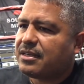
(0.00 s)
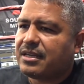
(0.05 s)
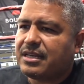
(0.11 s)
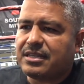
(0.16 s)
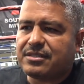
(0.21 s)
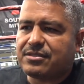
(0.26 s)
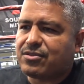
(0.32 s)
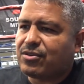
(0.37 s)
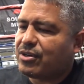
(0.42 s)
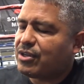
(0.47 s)

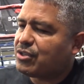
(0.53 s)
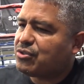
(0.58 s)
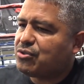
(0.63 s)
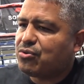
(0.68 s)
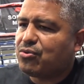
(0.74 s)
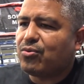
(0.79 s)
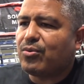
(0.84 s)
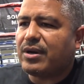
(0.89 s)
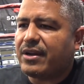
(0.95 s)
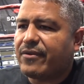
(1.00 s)
He's gonna
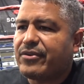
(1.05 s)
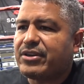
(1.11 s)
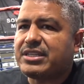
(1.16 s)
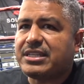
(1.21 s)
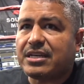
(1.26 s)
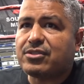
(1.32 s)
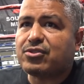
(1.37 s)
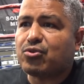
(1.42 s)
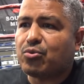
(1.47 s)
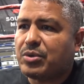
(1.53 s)
do whatever it
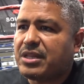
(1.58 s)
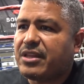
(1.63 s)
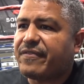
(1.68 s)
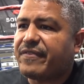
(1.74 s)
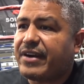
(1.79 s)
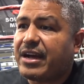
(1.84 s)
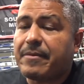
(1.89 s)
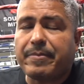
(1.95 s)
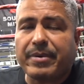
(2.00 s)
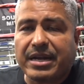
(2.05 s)
takes to win the
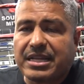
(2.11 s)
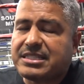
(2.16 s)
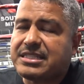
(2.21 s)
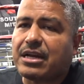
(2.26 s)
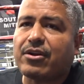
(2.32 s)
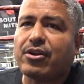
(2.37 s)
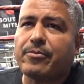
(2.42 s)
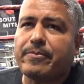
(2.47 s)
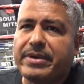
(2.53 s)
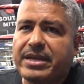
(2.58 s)
fight, but it's not
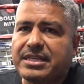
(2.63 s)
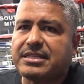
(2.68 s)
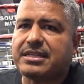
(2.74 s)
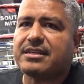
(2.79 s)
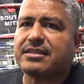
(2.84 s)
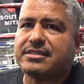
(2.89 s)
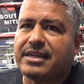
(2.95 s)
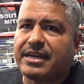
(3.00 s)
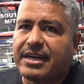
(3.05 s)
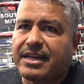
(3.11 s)
gonna be easy
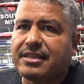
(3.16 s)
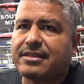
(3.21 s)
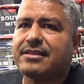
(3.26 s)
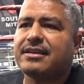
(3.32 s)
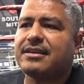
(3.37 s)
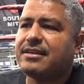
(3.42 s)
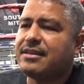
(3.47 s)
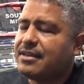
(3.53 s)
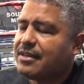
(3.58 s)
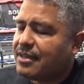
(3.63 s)
because
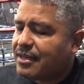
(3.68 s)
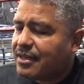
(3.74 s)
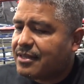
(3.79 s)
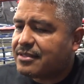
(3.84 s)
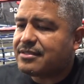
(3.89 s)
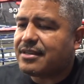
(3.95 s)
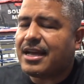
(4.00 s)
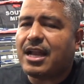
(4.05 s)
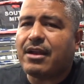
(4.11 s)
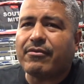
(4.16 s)
Negrete
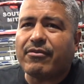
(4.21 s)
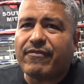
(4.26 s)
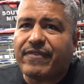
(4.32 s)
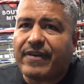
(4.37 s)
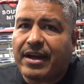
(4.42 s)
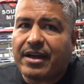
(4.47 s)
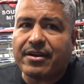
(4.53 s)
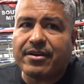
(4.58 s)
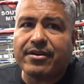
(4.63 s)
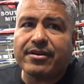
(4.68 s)
is a hell of a
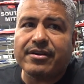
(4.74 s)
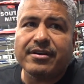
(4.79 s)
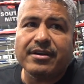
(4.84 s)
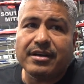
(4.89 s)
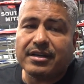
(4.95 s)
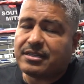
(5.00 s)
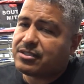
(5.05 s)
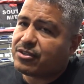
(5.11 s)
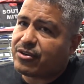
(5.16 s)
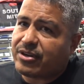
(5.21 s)
fighter.
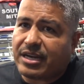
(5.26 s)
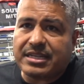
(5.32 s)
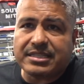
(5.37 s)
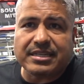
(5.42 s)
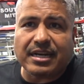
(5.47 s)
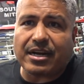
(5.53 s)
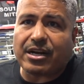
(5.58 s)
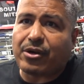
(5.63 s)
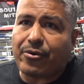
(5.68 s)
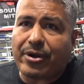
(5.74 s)
He's
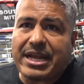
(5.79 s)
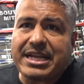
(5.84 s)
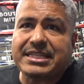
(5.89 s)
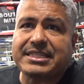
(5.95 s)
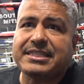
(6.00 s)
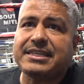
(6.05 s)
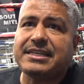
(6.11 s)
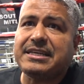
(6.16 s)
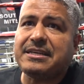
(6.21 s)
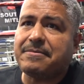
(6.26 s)
got a great
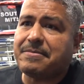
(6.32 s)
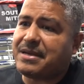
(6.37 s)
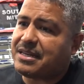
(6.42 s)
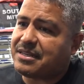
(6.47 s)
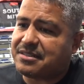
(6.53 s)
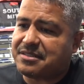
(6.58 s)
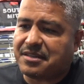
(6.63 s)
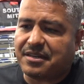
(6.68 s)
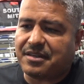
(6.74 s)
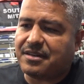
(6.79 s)
team,
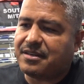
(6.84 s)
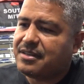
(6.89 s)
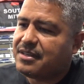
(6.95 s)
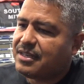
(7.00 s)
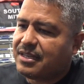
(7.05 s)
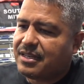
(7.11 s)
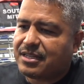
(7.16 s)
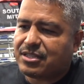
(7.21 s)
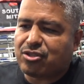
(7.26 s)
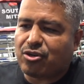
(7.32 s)
and uh,
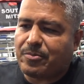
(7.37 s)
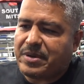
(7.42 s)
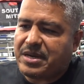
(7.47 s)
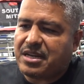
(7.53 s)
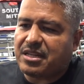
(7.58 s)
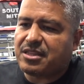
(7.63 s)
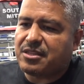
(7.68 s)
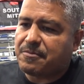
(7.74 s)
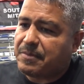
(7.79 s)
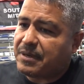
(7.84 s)
it's gonna be
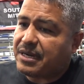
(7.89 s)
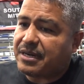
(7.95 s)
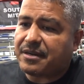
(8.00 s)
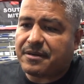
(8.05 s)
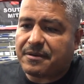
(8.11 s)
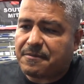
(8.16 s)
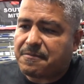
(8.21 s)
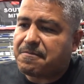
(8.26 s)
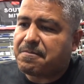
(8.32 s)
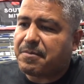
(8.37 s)
nothing but
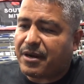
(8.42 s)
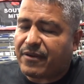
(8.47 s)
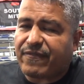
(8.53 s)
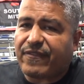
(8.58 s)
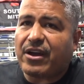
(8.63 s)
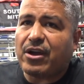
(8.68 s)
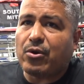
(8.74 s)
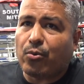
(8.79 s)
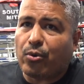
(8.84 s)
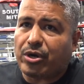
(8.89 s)
but
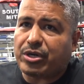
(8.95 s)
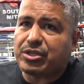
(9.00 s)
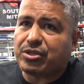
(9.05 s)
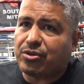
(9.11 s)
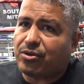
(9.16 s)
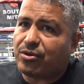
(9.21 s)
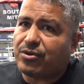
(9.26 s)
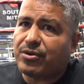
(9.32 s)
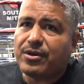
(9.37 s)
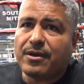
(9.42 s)
fireworks. You
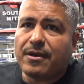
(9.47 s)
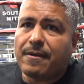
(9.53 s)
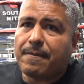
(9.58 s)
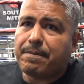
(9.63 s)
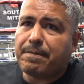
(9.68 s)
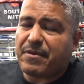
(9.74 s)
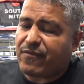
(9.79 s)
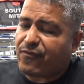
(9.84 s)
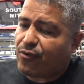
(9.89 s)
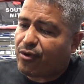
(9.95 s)
know,
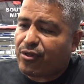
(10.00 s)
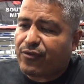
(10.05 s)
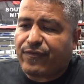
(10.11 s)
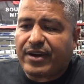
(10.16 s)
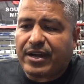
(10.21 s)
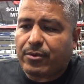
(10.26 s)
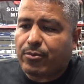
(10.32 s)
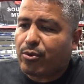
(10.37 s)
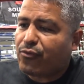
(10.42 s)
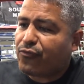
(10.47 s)
before the
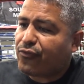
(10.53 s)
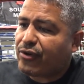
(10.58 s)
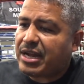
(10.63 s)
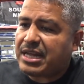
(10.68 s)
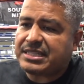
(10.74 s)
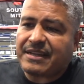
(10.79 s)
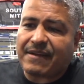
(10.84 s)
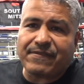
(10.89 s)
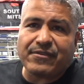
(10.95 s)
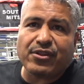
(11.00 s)
fight we're
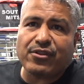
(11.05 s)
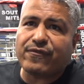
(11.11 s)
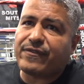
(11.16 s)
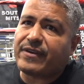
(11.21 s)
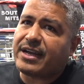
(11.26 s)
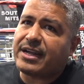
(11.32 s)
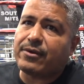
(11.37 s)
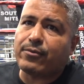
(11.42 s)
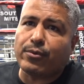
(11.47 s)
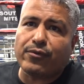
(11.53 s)
friends, after the
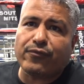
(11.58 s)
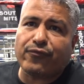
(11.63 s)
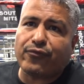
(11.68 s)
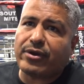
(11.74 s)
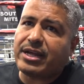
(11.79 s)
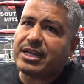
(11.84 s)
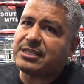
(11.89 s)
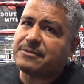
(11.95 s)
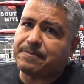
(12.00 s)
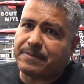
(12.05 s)
fight we're
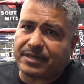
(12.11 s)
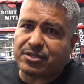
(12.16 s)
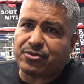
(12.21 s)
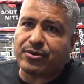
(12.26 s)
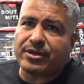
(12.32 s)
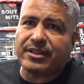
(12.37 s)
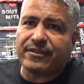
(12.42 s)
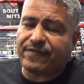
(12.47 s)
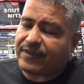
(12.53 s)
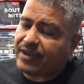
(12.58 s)
friends, but
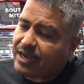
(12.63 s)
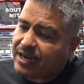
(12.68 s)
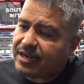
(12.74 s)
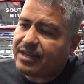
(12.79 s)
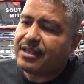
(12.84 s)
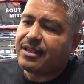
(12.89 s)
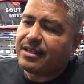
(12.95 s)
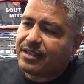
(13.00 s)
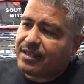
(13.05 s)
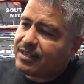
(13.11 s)
during the fight,
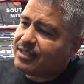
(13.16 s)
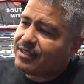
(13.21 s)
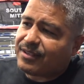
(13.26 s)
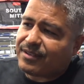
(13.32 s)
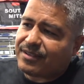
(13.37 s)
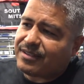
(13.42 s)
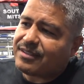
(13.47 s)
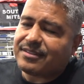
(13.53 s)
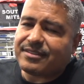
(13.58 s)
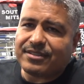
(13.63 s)

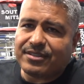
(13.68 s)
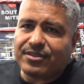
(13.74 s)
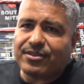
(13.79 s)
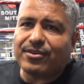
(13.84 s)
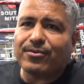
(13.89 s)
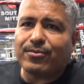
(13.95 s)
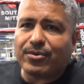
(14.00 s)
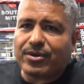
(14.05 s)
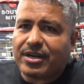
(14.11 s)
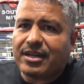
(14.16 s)
you know,
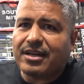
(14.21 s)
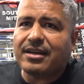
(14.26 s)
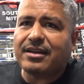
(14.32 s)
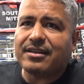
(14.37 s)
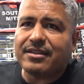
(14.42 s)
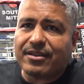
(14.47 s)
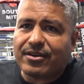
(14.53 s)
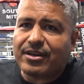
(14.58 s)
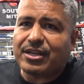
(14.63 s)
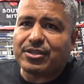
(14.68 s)
we're
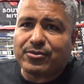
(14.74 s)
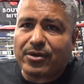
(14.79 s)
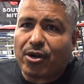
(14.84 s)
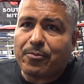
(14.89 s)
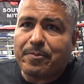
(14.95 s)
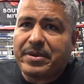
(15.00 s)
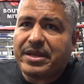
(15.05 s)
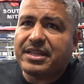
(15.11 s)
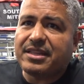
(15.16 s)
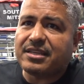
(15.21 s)
gonna they're gonna try
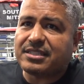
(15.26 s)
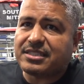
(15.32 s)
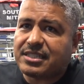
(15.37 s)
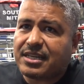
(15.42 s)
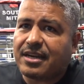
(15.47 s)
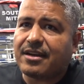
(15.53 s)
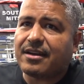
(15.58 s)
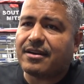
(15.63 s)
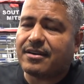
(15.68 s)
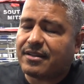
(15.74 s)
to beat the
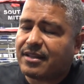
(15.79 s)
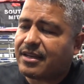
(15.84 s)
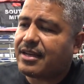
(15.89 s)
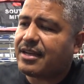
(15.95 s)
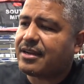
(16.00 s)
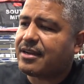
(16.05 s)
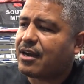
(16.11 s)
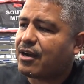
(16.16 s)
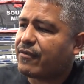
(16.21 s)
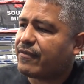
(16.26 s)
shit the
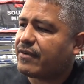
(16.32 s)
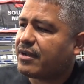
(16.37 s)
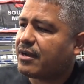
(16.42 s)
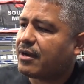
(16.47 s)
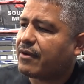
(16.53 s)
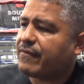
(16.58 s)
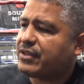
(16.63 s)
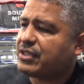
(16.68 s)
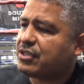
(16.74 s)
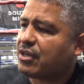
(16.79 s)
heck out of
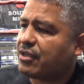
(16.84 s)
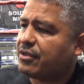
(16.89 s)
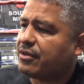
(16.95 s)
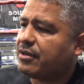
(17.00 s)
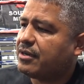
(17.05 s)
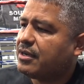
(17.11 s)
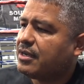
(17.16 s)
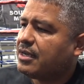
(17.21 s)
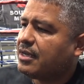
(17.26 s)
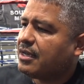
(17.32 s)
out of each other.
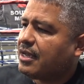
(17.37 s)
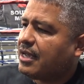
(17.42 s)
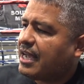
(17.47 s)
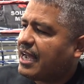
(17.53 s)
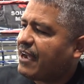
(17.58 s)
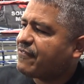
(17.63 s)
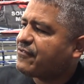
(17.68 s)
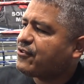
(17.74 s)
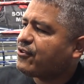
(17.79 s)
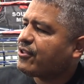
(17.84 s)

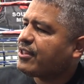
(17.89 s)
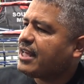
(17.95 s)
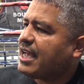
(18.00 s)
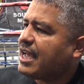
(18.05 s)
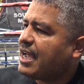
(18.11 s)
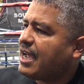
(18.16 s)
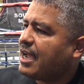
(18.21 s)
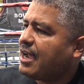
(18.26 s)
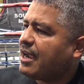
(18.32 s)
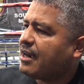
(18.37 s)
After
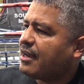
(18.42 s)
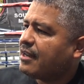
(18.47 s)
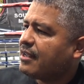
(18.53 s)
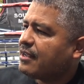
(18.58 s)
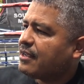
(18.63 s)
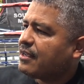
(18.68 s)
that,